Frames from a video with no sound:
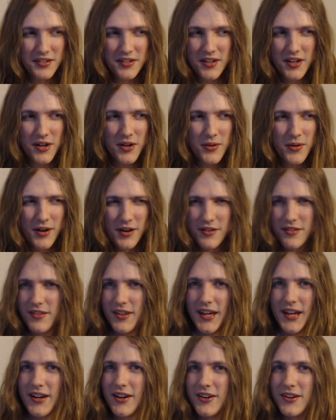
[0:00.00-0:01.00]
know are
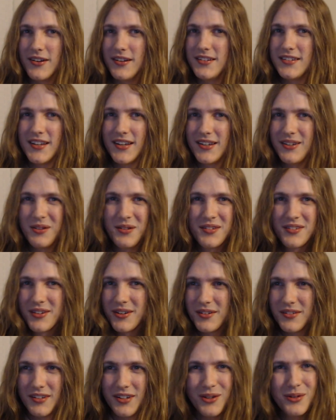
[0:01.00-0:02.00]
there until you
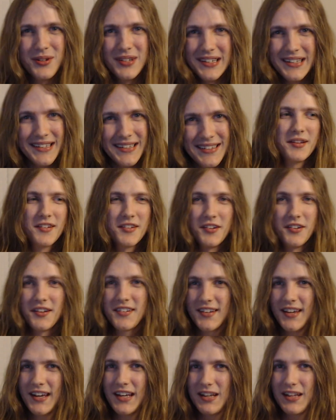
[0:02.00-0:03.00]
start doing it. So to
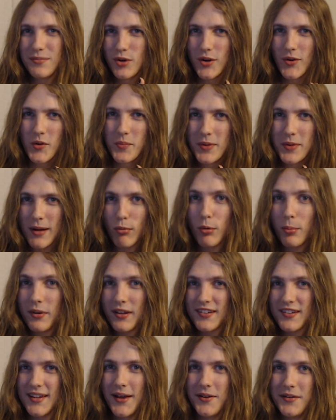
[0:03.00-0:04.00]
say any more would probably
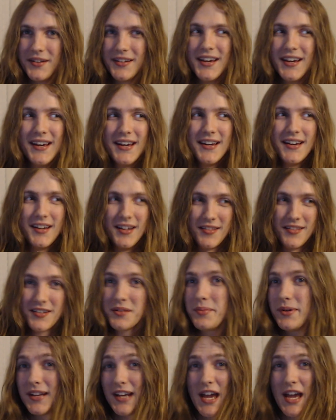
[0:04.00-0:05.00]
sound a little
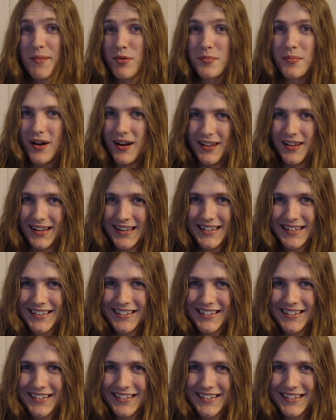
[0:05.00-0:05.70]
bit hyperbolic.